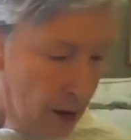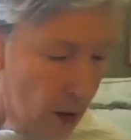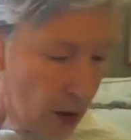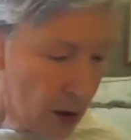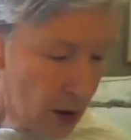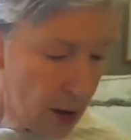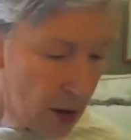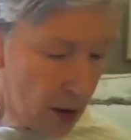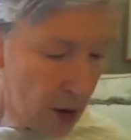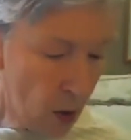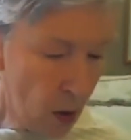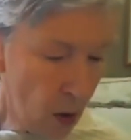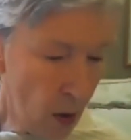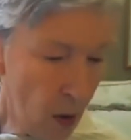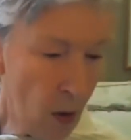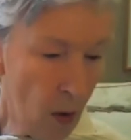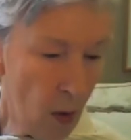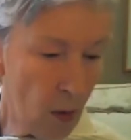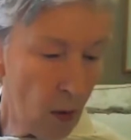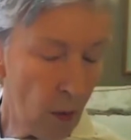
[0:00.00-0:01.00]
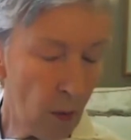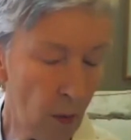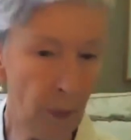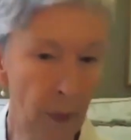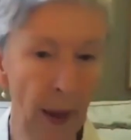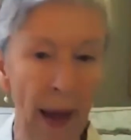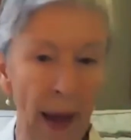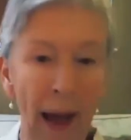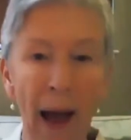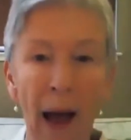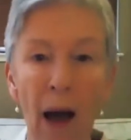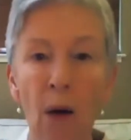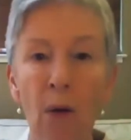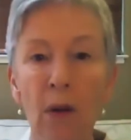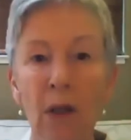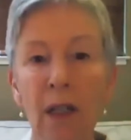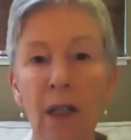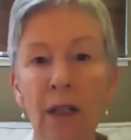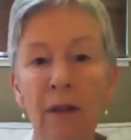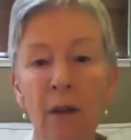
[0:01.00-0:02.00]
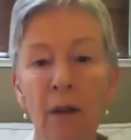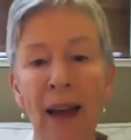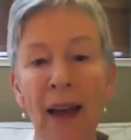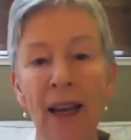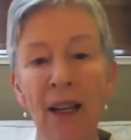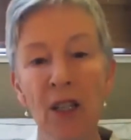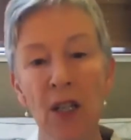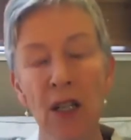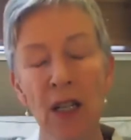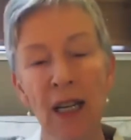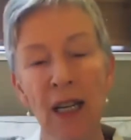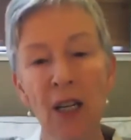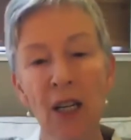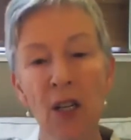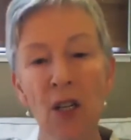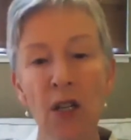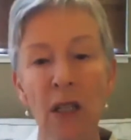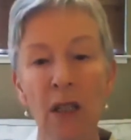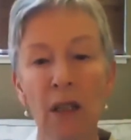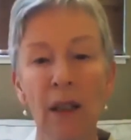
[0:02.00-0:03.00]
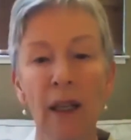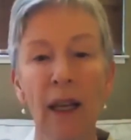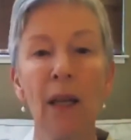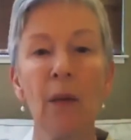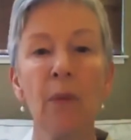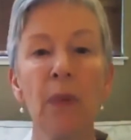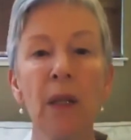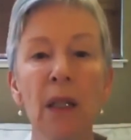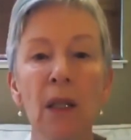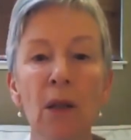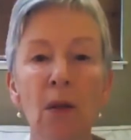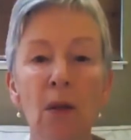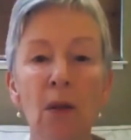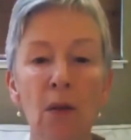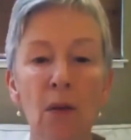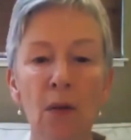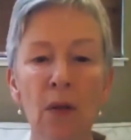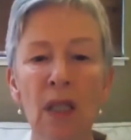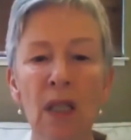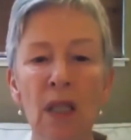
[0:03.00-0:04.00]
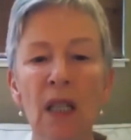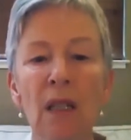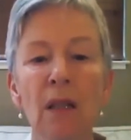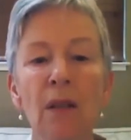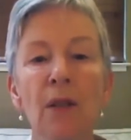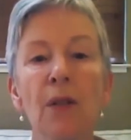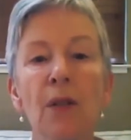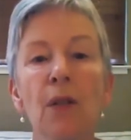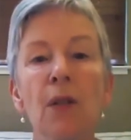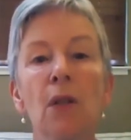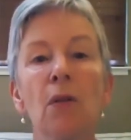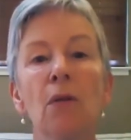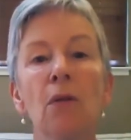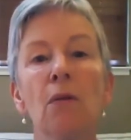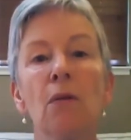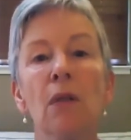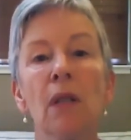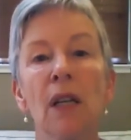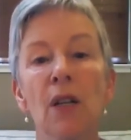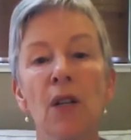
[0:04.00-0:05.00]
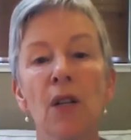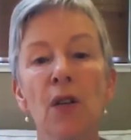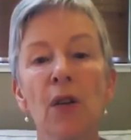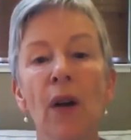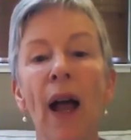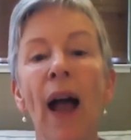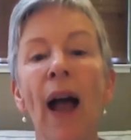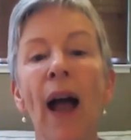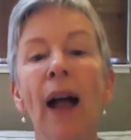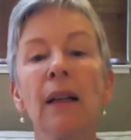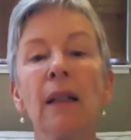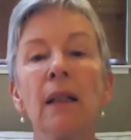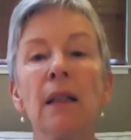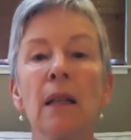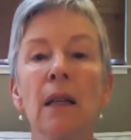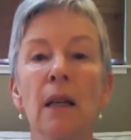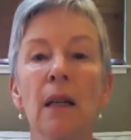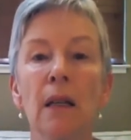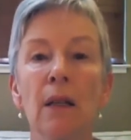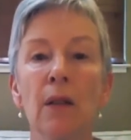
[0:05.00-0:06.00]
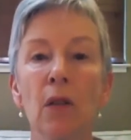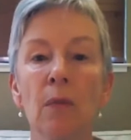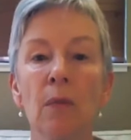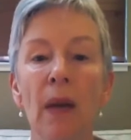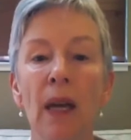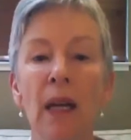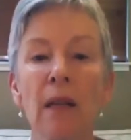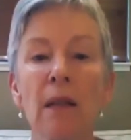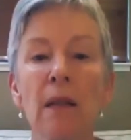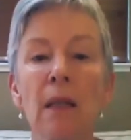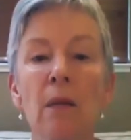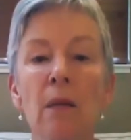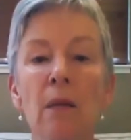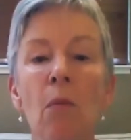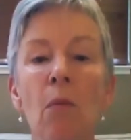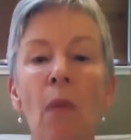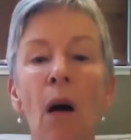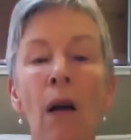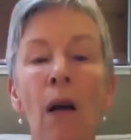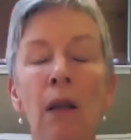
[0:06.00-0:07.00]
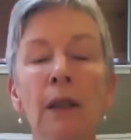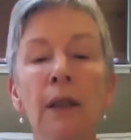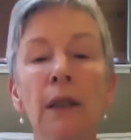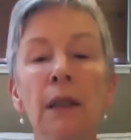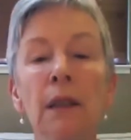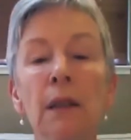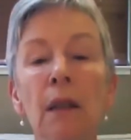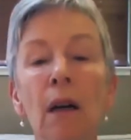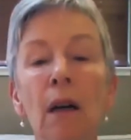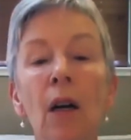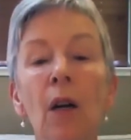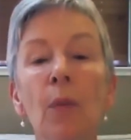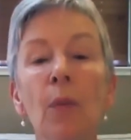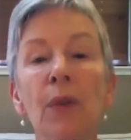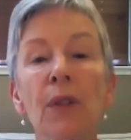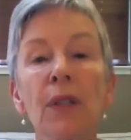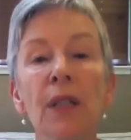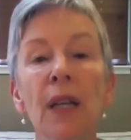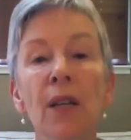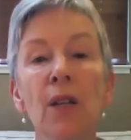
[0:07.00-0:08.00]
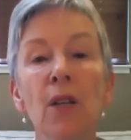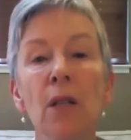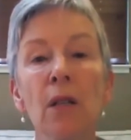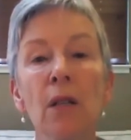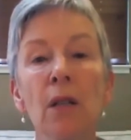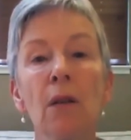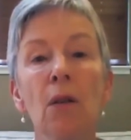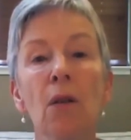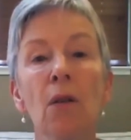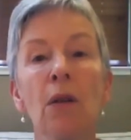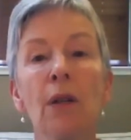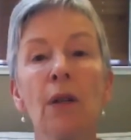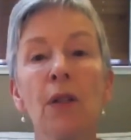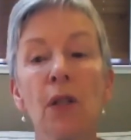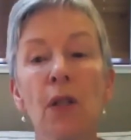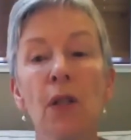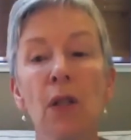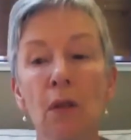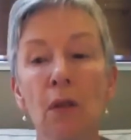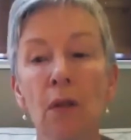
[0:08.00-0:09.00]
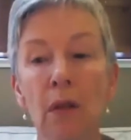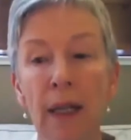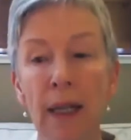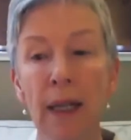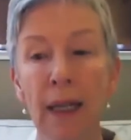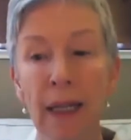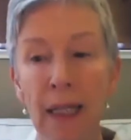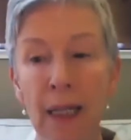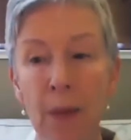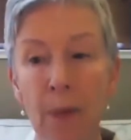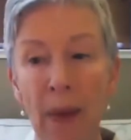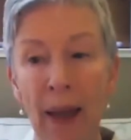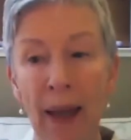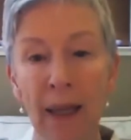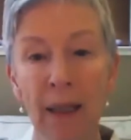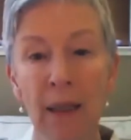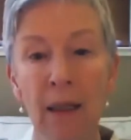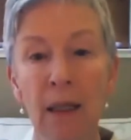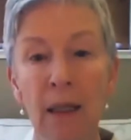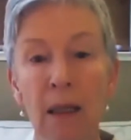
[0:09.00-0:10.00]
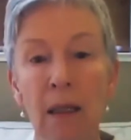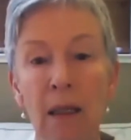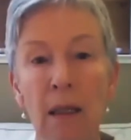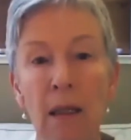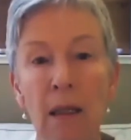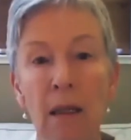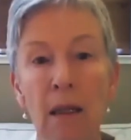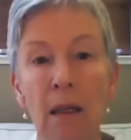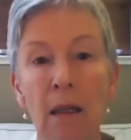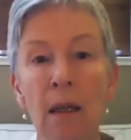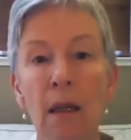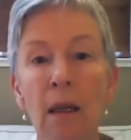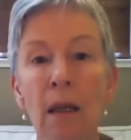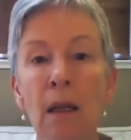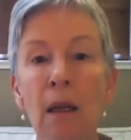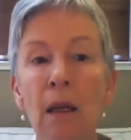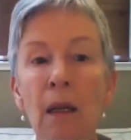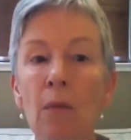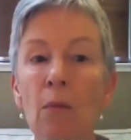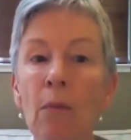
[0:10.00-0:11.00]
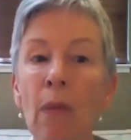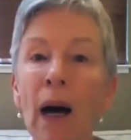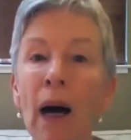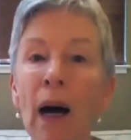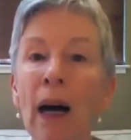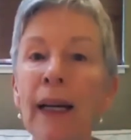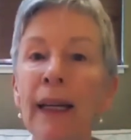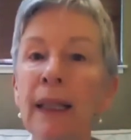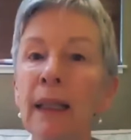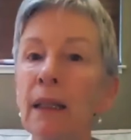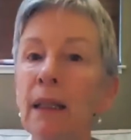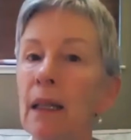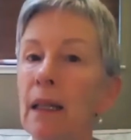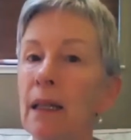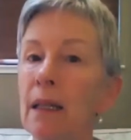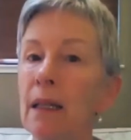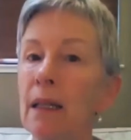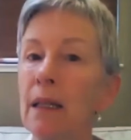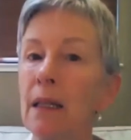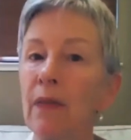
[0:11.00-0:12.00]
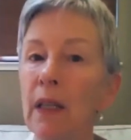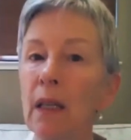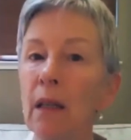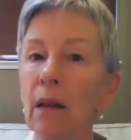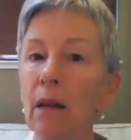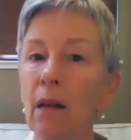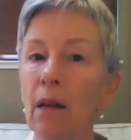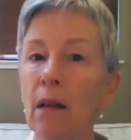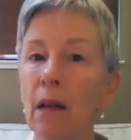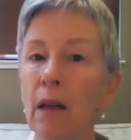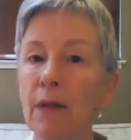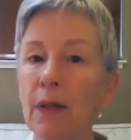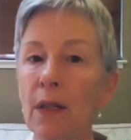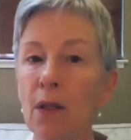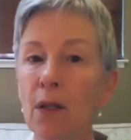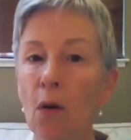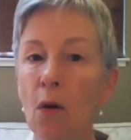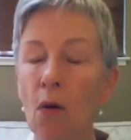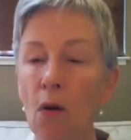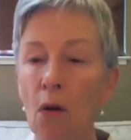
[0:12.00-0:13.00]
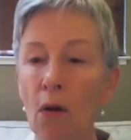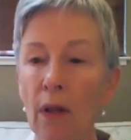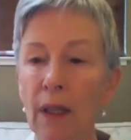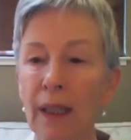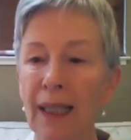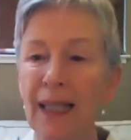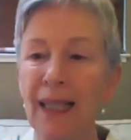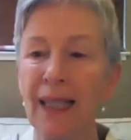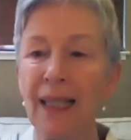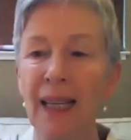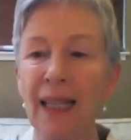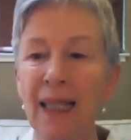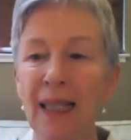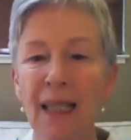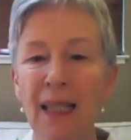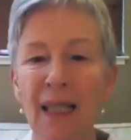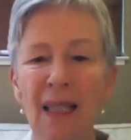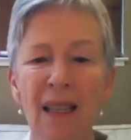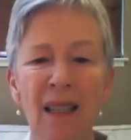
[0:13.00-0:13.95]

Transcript: our soul power of imagination can be used either to contract, to make smaller our potential, or to expand it. Mind as a vehicle of soul, in a sense,